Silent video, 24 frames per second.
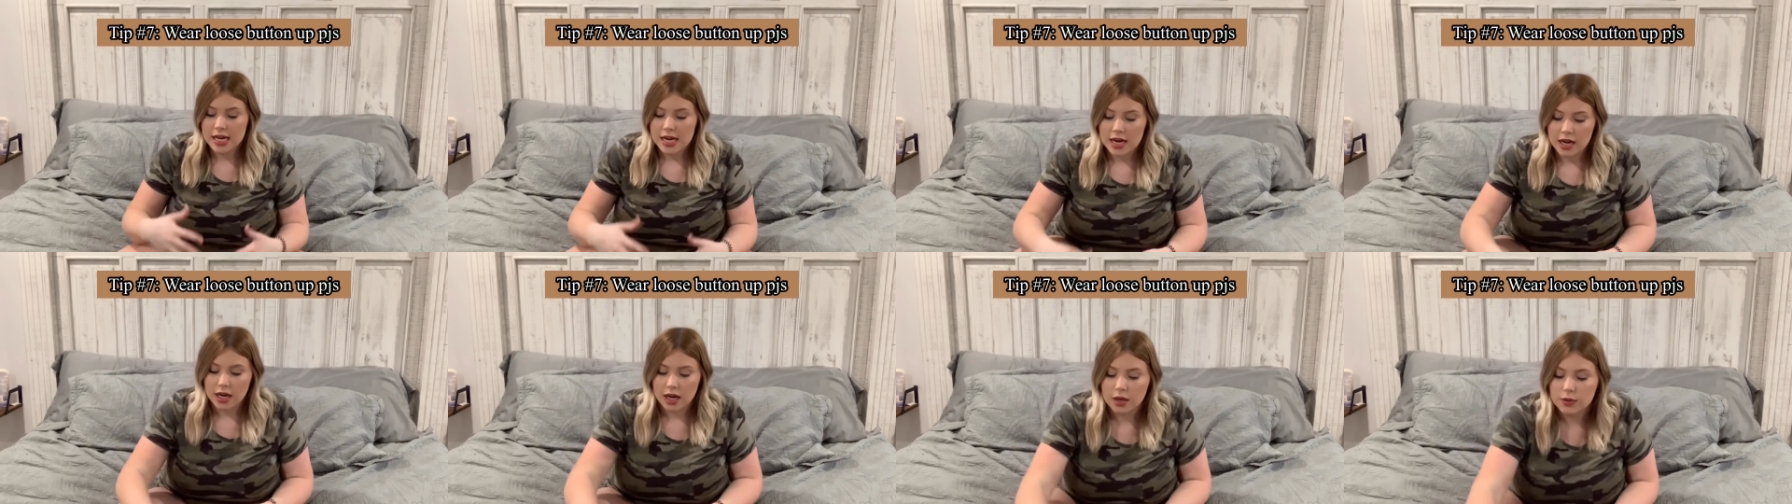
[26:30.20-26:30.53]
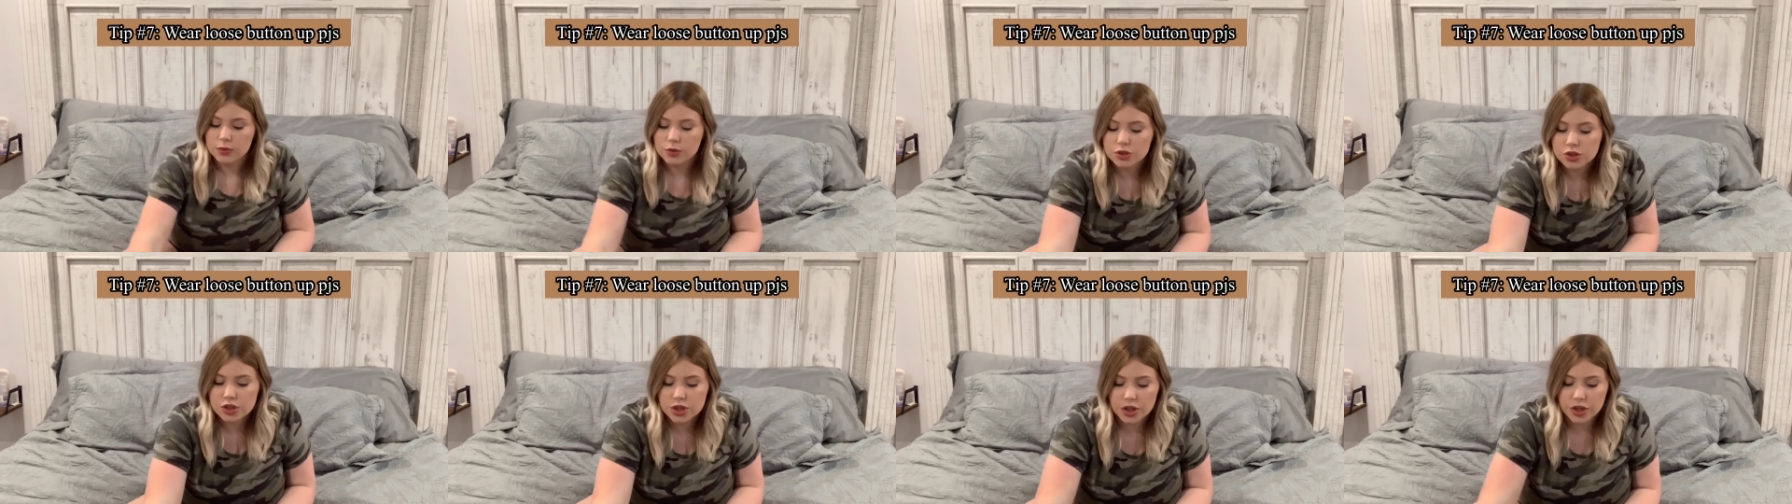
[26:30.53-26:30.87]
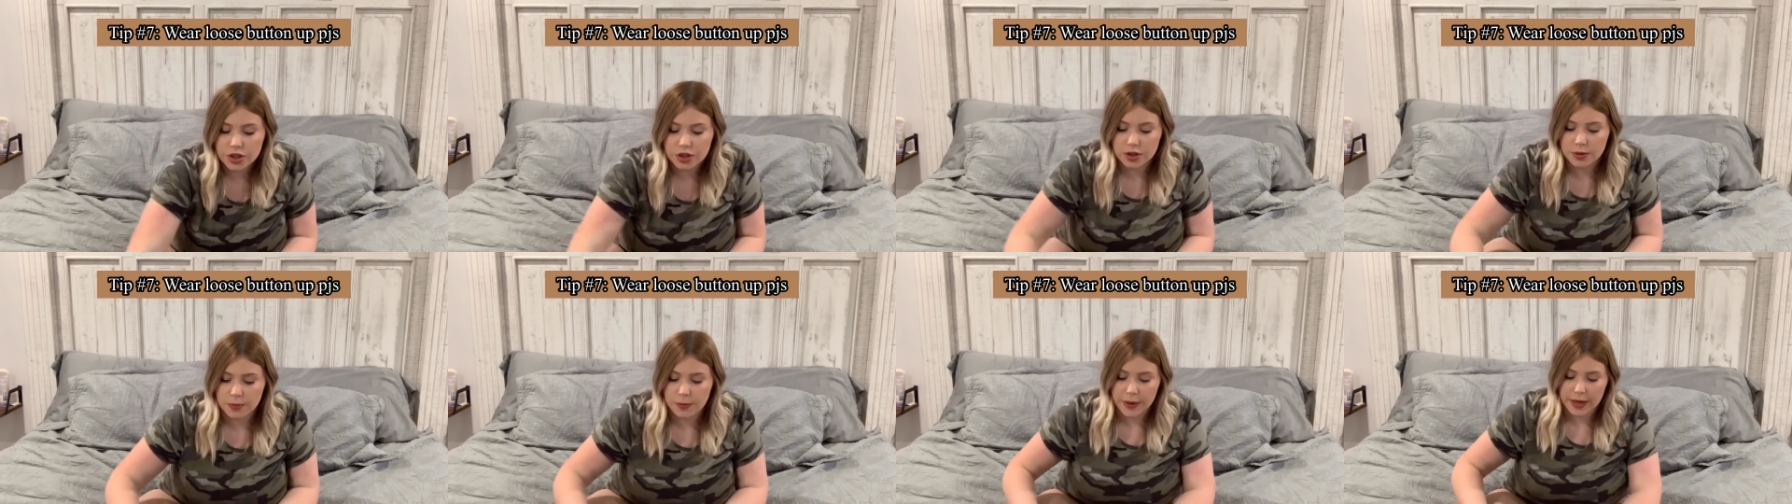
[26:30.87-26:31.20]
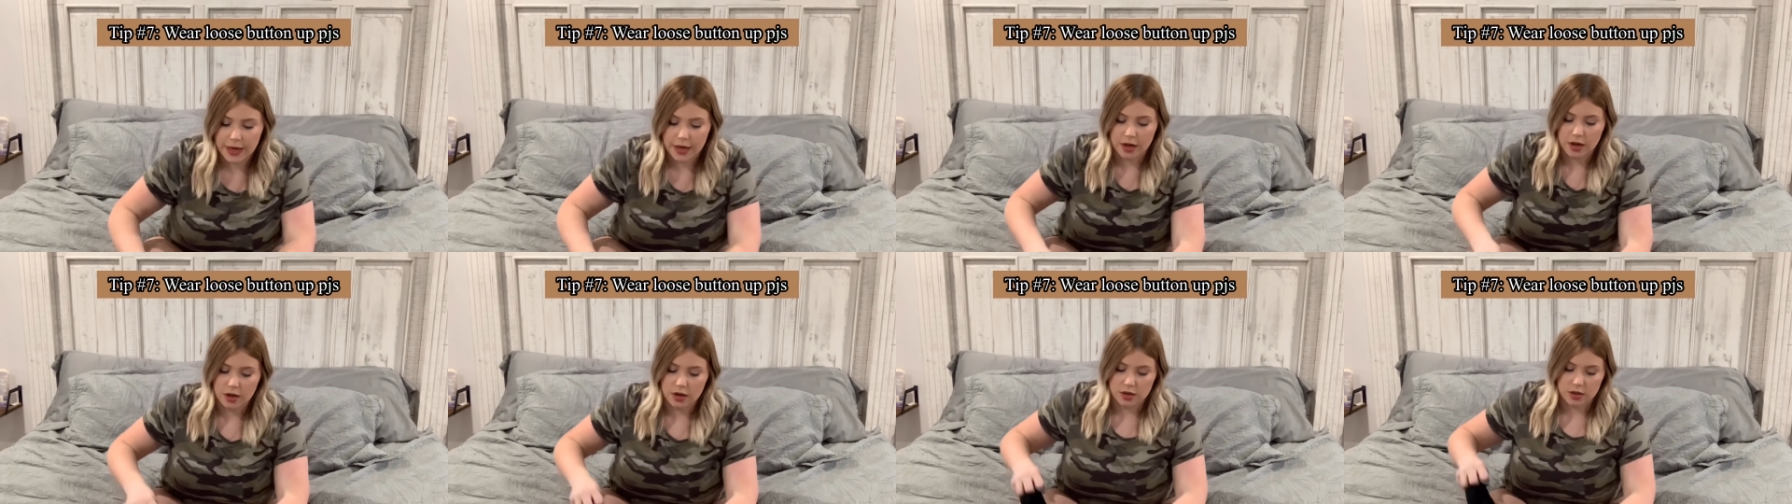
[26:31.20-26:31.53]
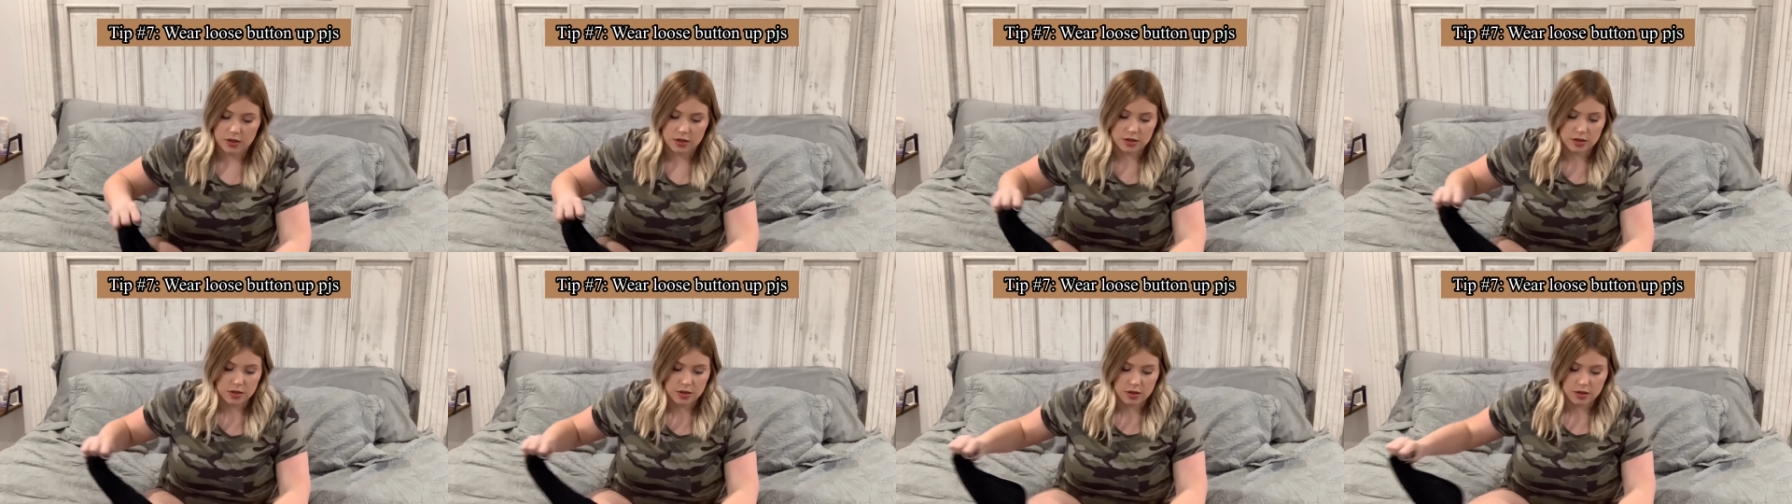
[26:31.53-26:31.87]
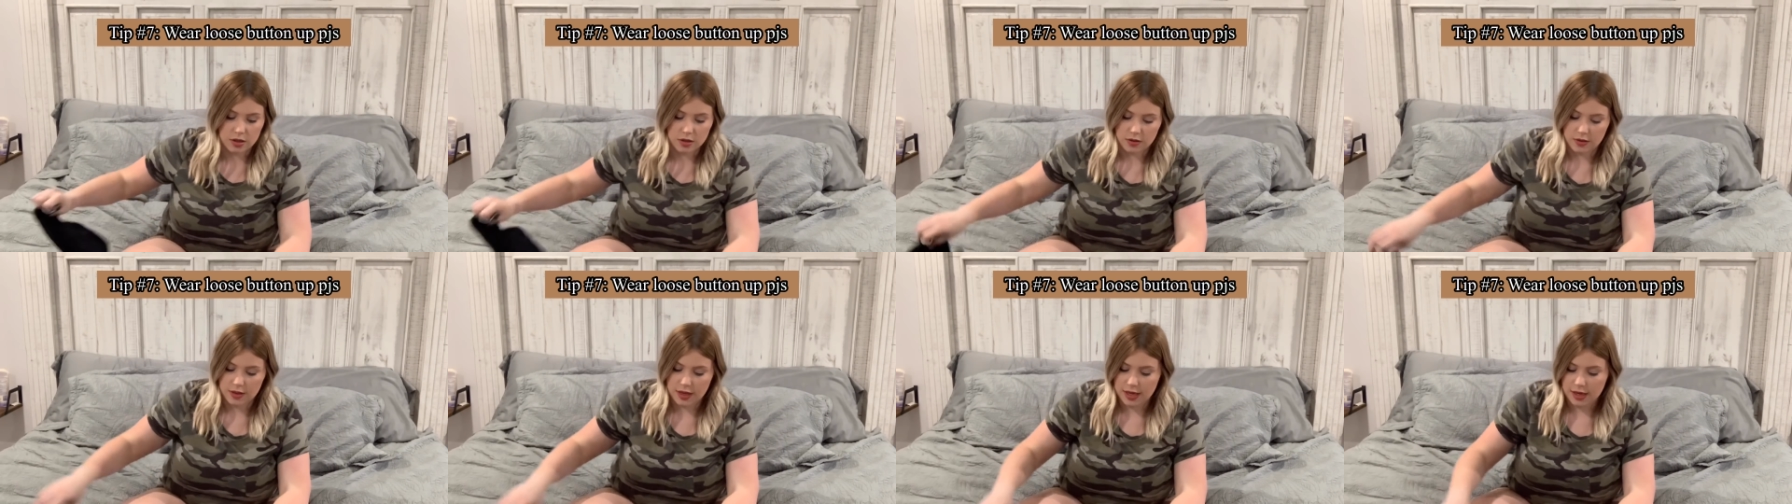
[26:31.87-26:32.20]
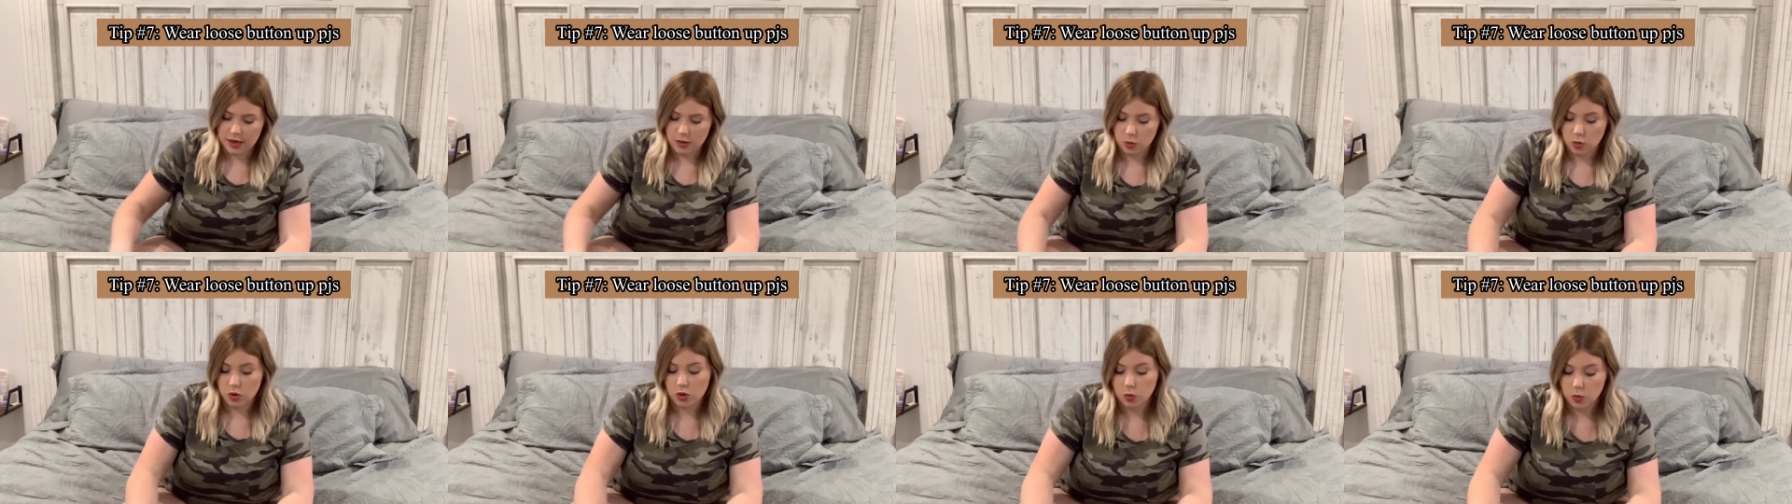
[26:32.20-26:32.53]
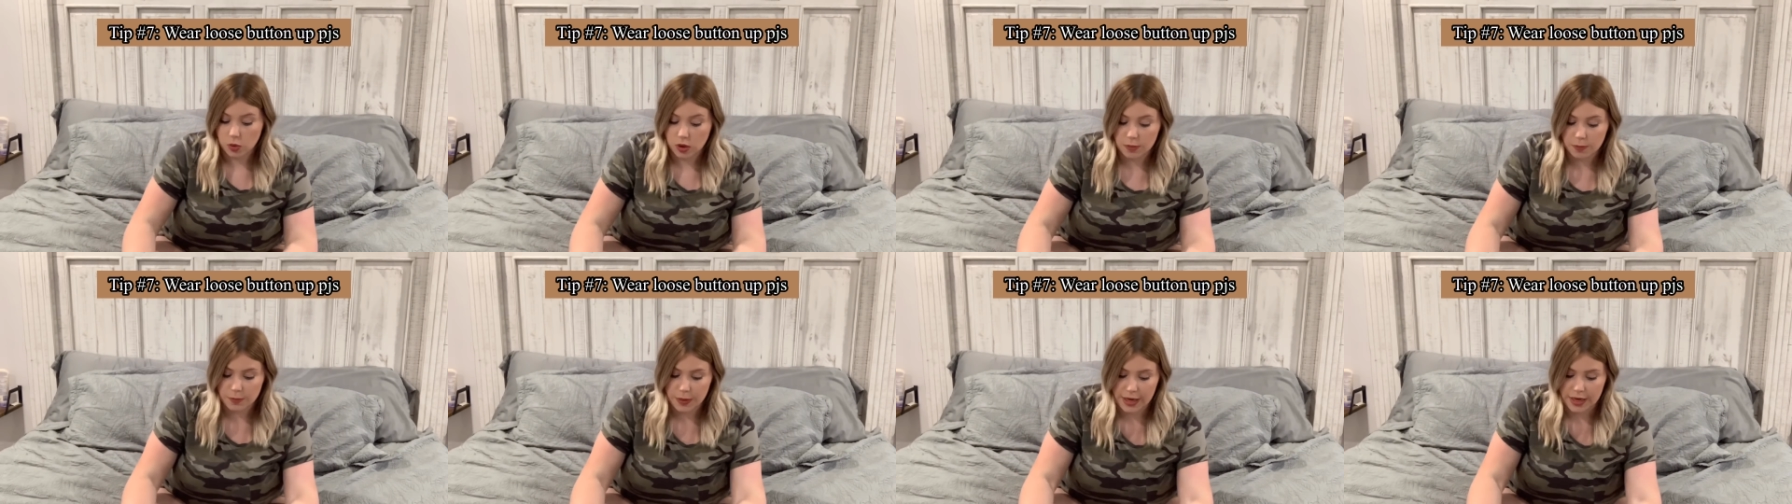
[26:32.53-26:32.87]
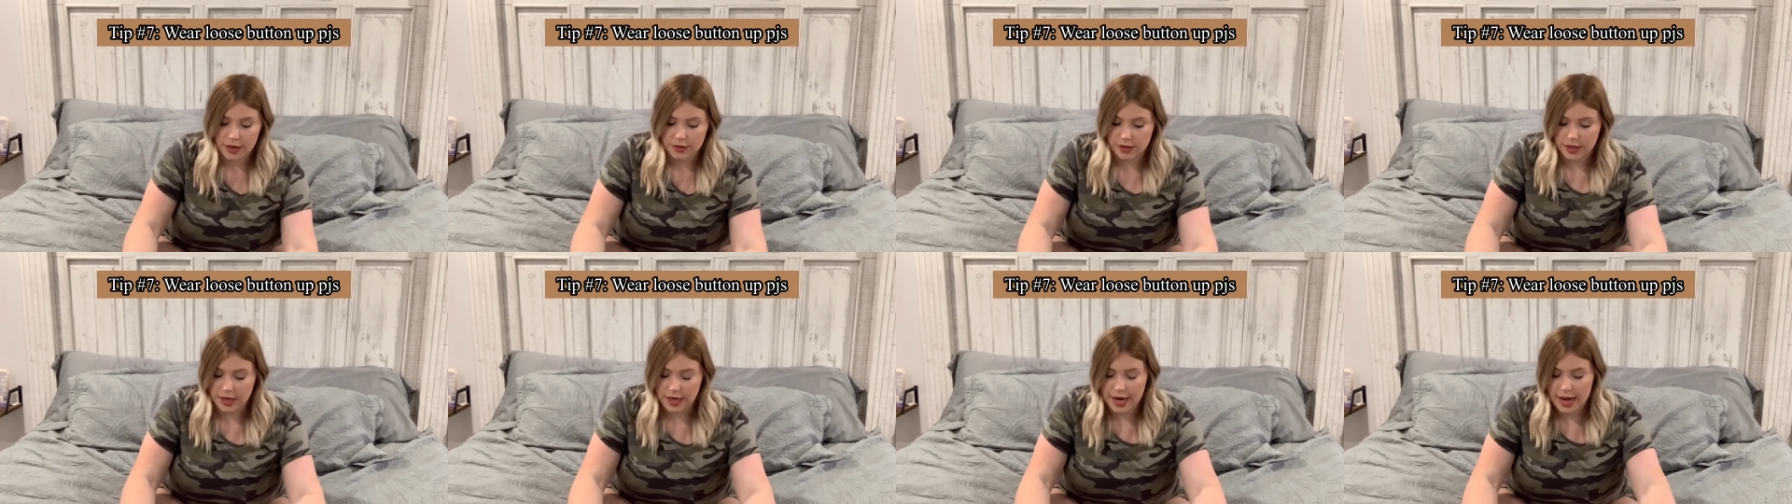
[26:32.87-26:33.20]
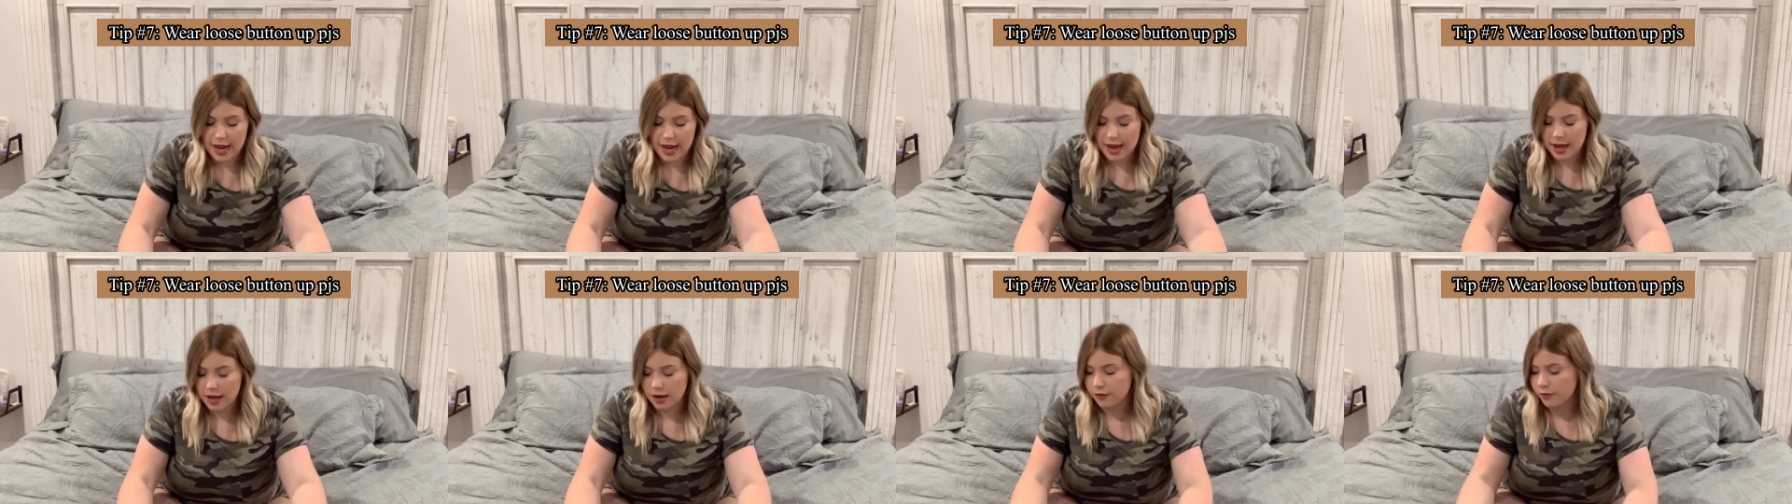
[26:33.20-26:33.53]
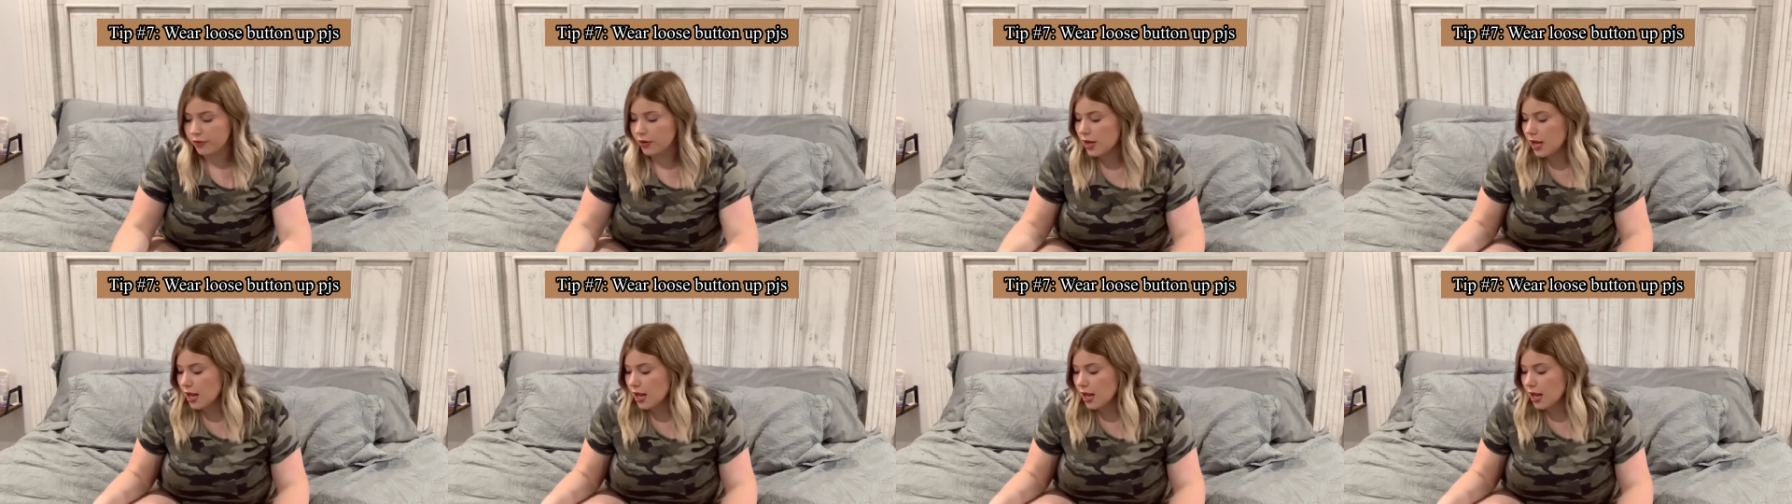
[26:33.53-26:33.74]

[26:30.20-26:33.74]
I will show you the pair that, or one pair that I have.